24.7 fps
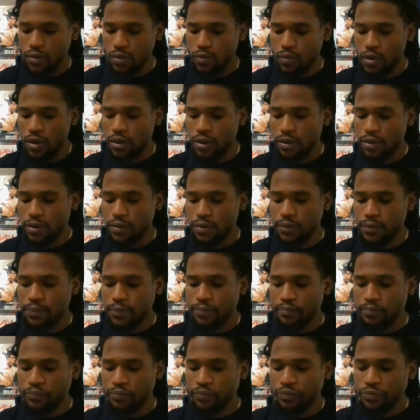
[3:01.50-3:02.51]
in your water.
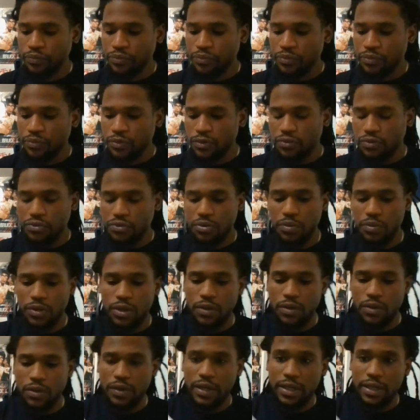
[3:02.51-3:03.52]
So
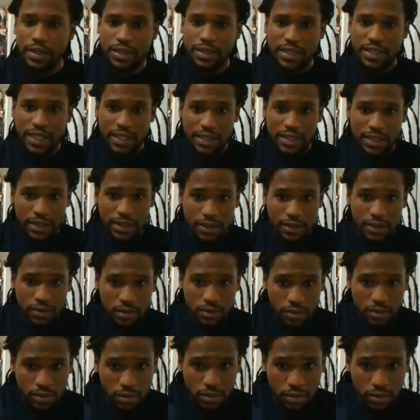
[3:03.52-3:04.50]
we go ahead and test it.